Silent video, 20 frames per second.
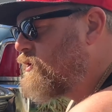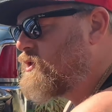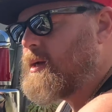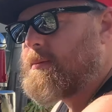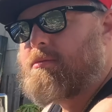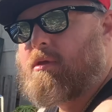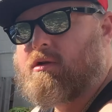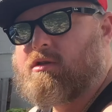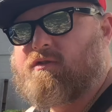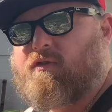
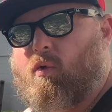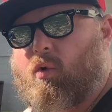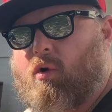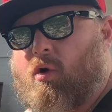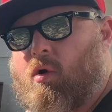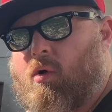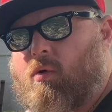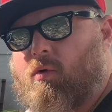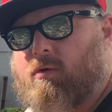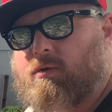up those 4
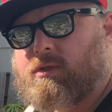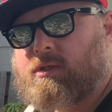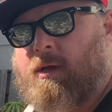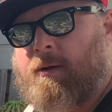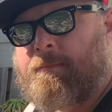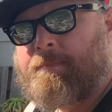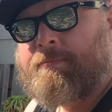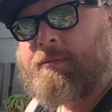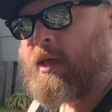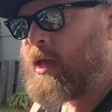holes.
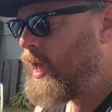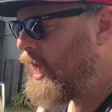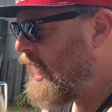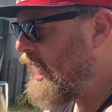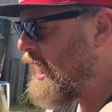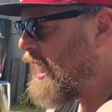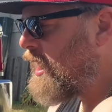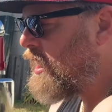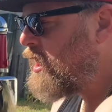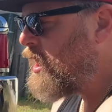
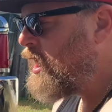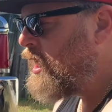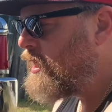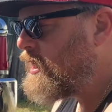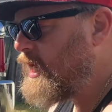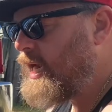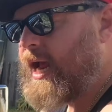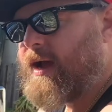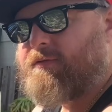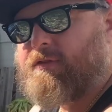And
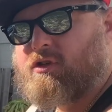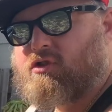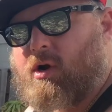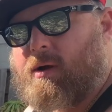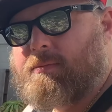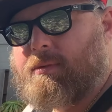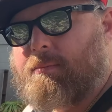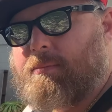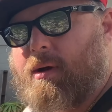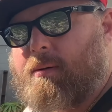didn't have to
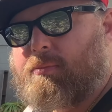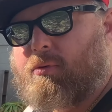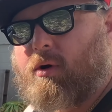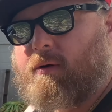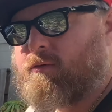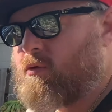drop the bumper, of